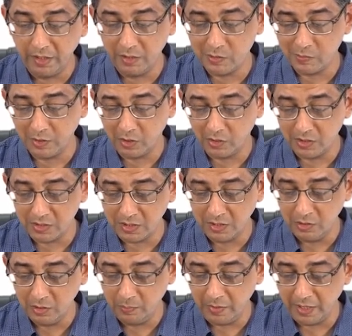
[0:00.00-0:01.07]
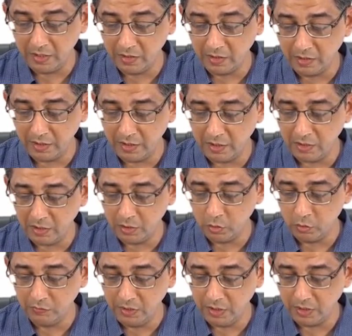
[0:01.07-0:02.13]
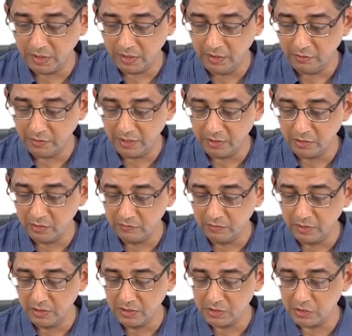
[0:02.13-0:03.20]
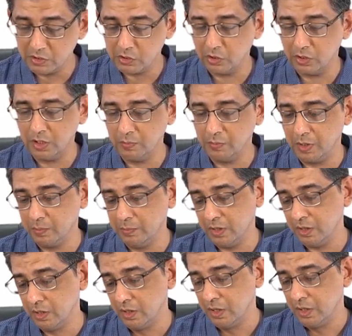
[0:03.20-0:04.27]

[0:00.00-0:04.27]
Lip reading: is because in the minor criteria you will again read the word systolic murmur.